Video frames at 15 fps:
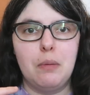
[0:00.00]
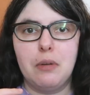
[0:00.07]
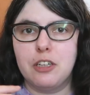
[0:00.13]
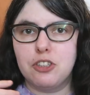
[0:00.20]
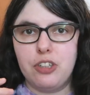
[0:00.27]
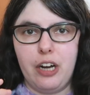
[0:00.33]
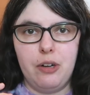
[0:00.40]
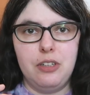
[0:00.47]
I'm
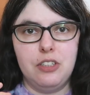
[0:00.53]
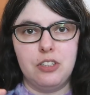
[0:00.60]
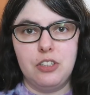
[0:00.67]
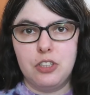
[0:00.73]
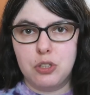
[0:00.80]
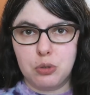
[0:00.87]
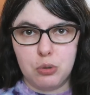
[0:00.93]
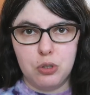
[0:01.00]
not sure how it is
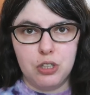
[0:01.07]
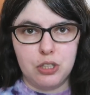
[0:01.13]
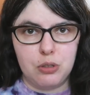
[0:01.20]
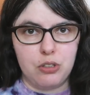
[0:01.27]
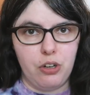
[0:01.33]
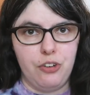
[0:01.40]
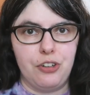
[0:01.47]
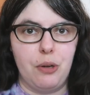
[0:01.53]
in store,
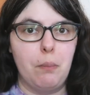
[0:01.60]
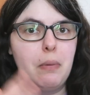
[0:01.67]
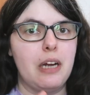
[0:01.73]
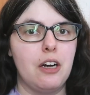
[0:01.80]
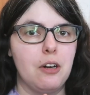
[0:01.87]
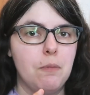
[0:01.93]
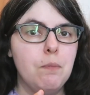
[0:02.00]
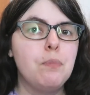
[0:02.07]
so it's hard to
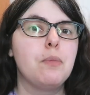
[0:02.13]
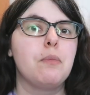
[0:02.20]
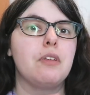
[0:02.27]
compare.